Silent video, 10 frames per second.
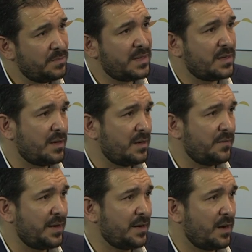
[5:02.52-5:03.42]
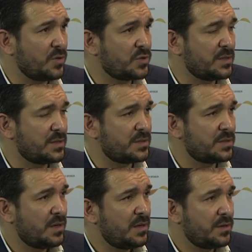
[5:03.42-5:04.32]
big
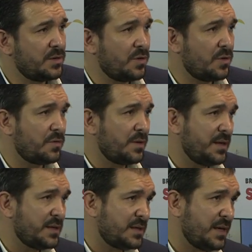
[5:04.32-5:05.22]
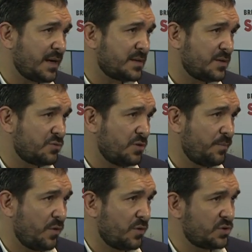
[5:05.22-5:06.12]
warehouses, you know, easy access to the
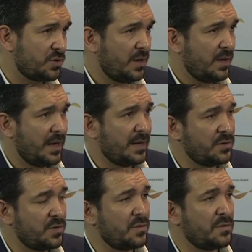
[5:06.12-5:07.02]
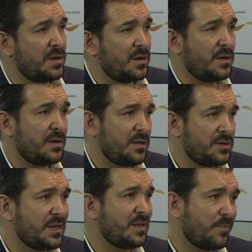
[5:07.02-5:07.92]
port. And you know,
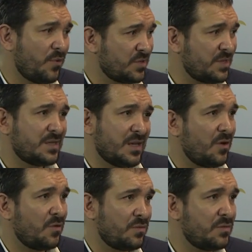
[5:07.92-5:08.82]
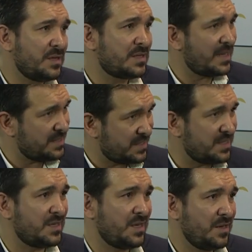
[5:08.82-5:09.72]
Jeddah port is now inside the
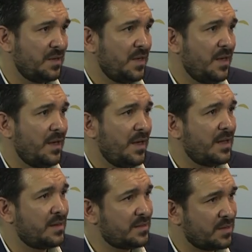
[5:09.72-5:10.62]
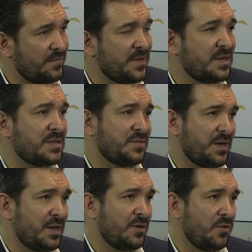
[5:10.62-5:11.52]
city, and the traffic is
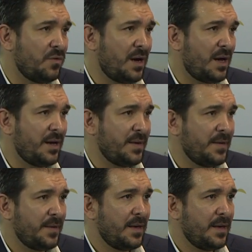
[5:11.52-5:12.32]
very, you know, high,